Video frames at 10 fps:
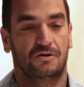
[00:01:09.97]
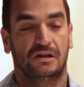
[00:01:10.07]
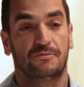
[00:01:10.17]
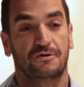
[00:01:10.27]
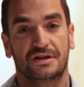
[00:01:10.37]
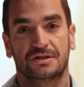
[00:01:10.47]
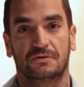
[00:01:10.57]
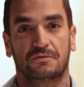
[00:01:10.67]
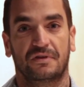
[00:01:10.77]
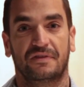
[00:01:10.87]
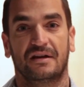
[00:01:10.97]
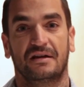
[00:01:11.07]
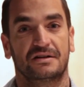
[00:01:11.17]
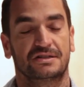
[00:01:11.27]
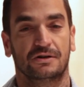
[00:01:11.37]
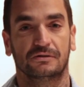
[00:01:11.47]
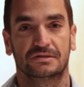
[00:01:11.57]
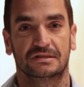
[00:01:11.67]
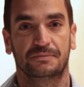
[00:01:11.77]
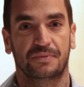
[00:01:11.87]
collaboration with the
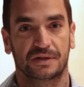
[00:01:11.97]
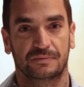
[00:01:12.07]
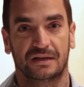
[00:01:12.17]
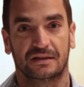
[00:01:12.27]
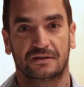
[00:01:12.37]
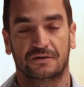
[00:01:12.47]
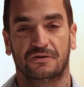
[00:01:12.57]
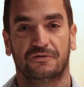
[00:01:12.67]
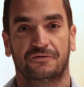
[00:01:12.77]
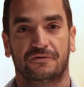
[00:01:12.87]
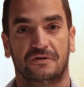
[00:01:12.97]
Archaeology Department of